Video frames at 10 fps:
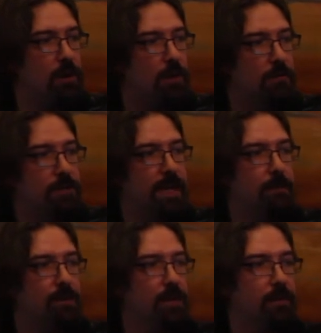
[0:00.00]
call to
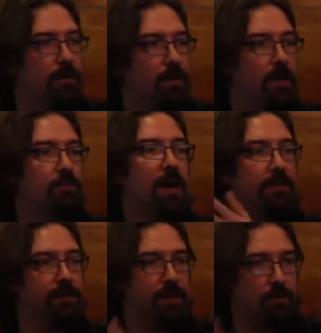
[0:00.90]
get PID,
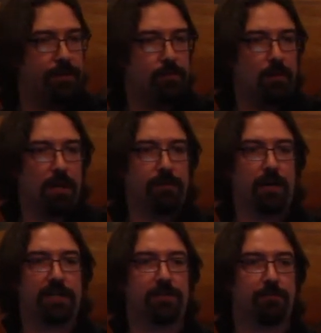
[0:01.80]
rather than going through all of
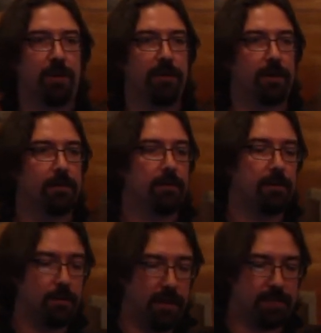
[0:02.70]
our extra plumbing.
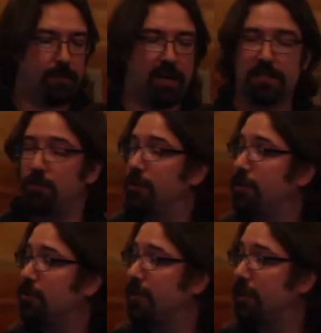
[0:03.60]
That's possible to
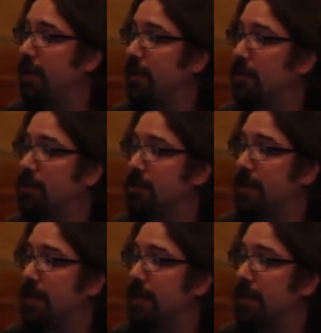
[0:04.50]
do, and they're getting close